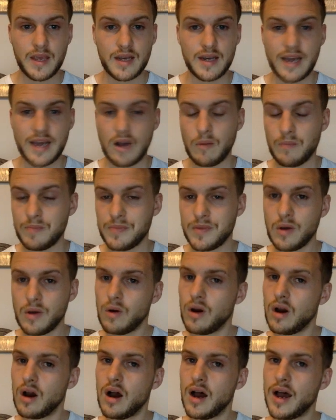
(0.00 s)
Now,
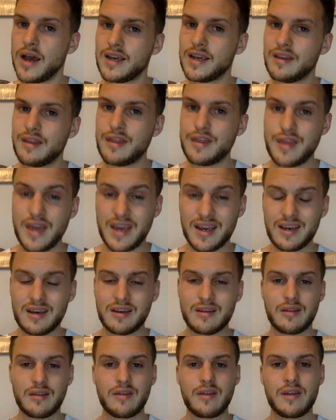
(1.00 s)
I can think
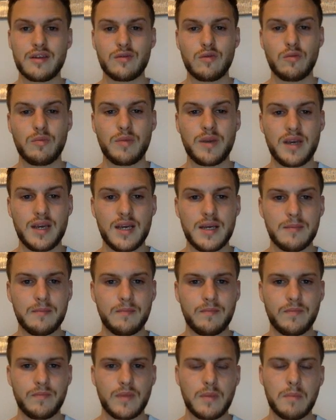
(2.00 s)
that this will be
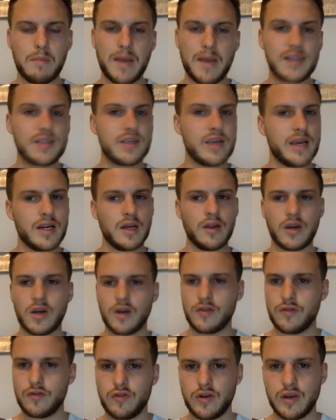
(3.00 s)
better in other
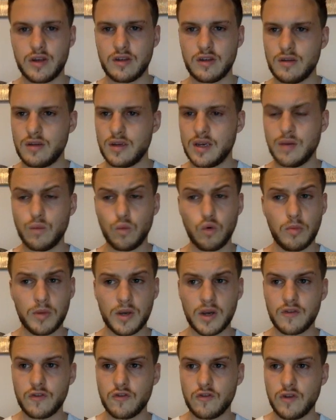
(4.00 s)
countries, in warmer
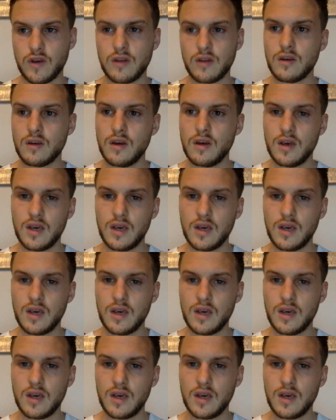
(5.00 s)
countries.